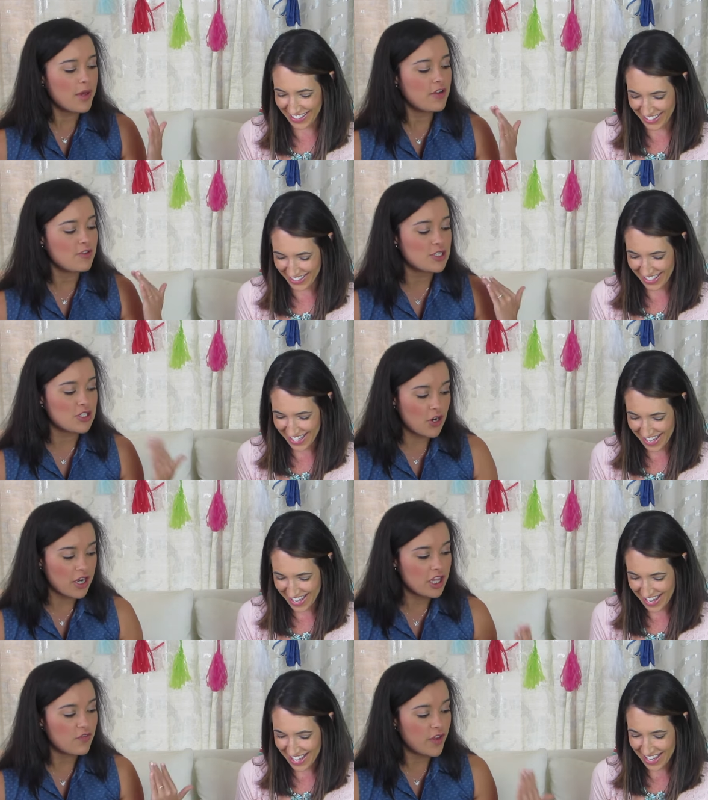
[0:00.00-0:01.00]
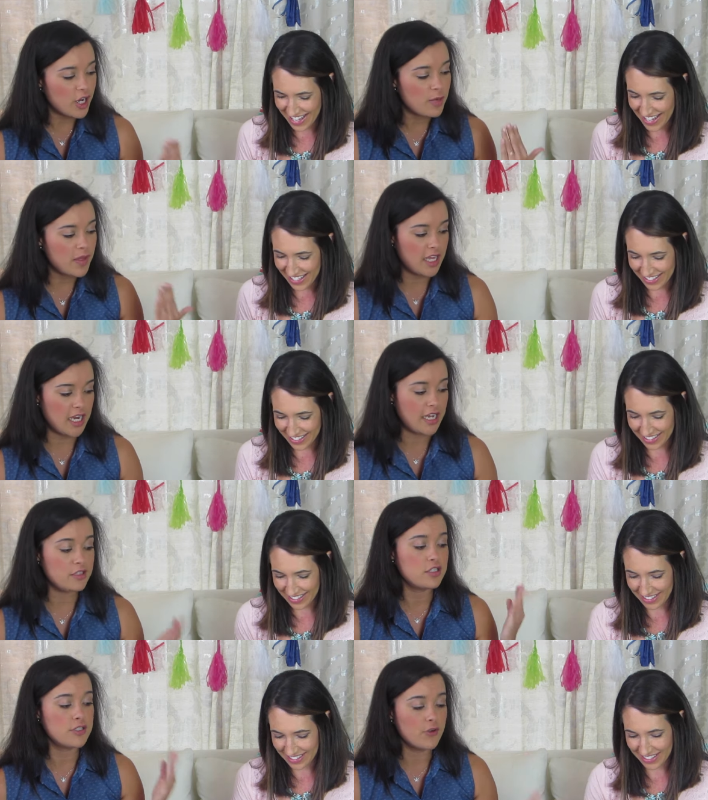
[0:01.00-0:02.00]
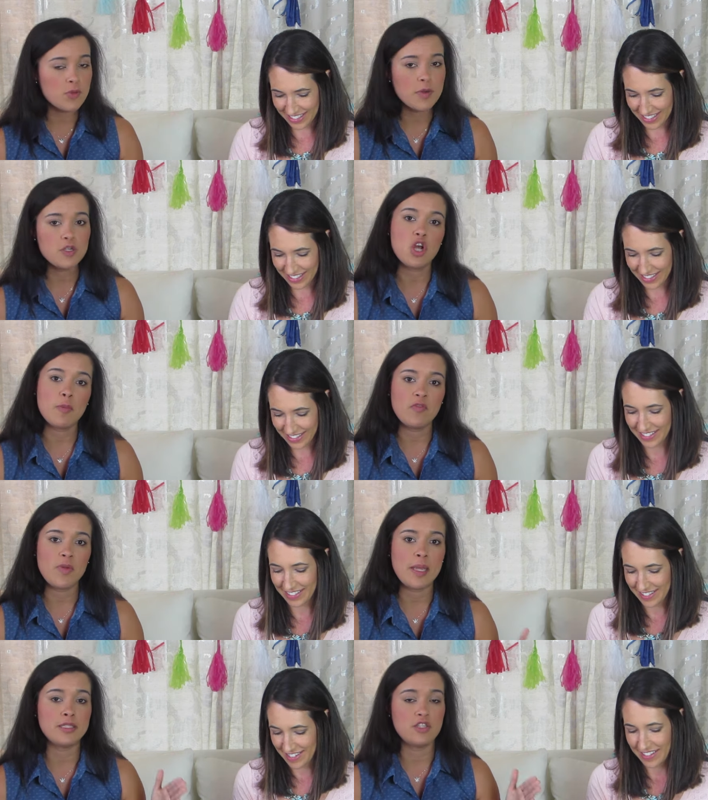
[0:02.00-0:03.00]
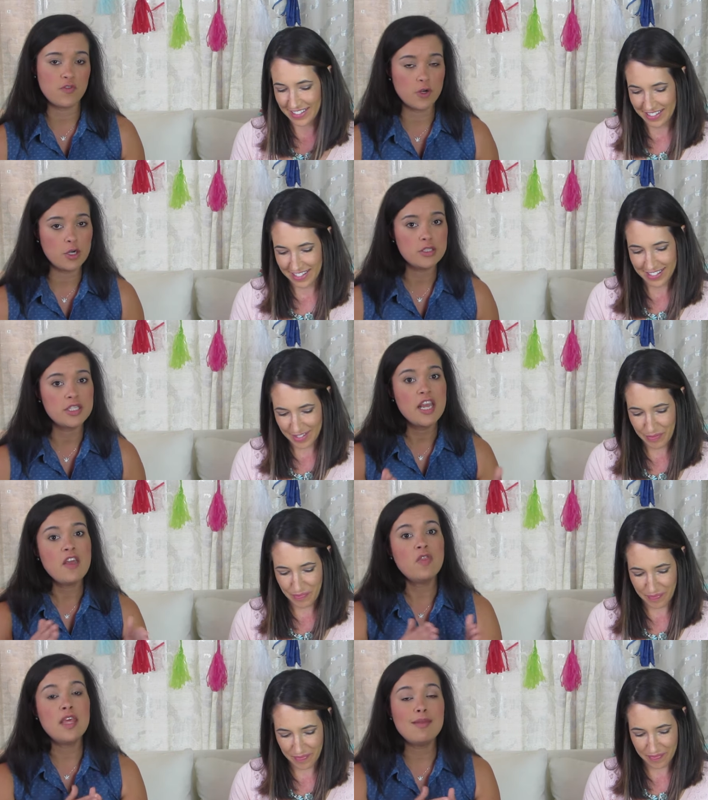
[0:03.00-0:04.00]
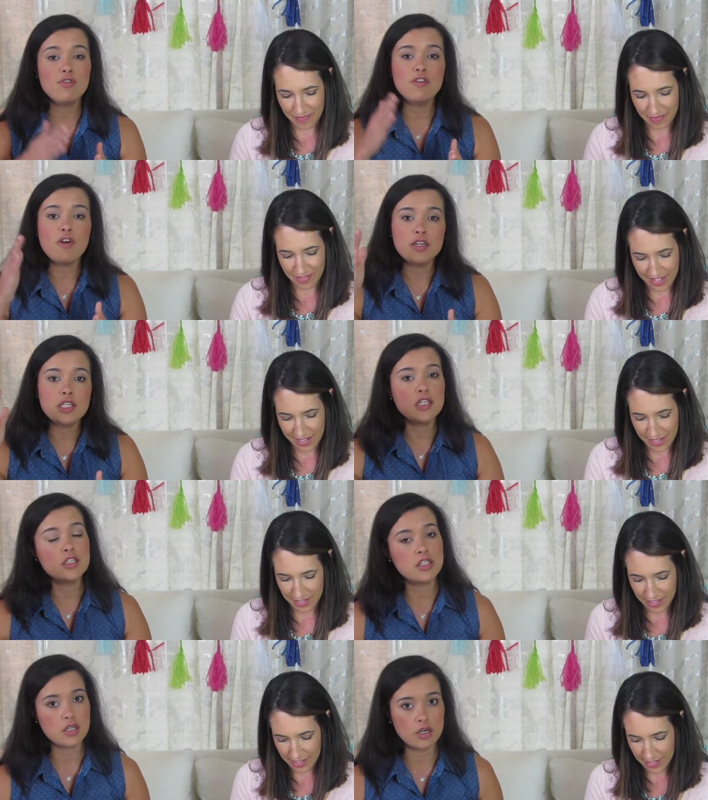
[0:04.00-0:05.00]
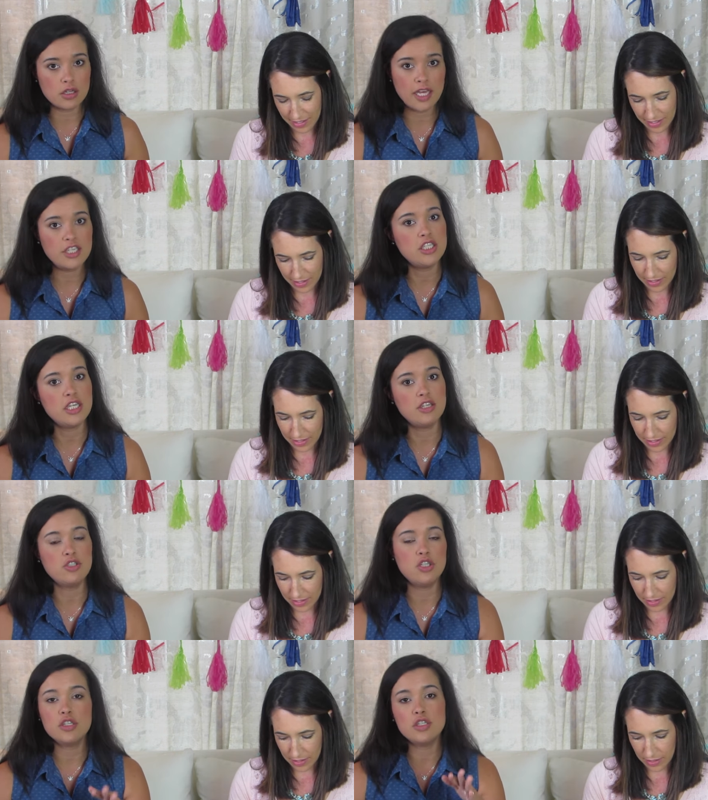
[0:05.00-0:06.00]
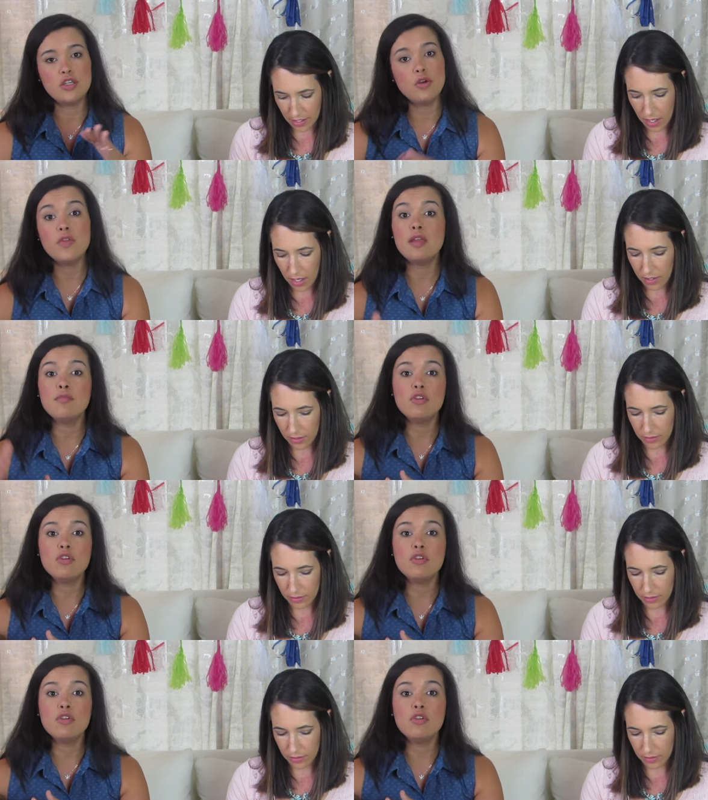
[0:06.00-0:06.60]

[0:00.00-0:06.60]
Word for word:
Speaker 1: but if you start at the very beginning, sew the pajama pants first, then move on to the skirt like she tells you to do, then